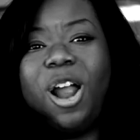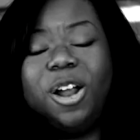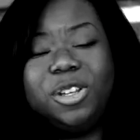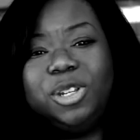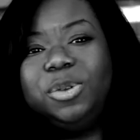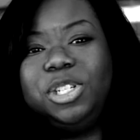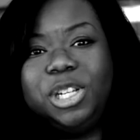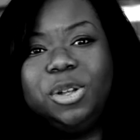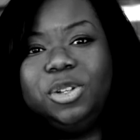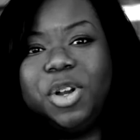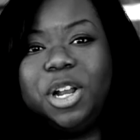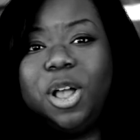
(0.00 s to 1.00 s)
Her two
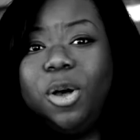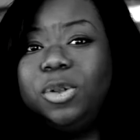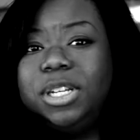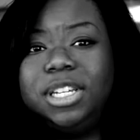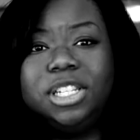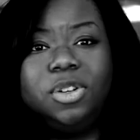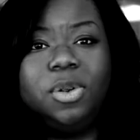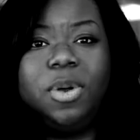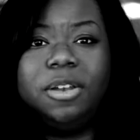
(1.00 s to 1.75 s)
children go to District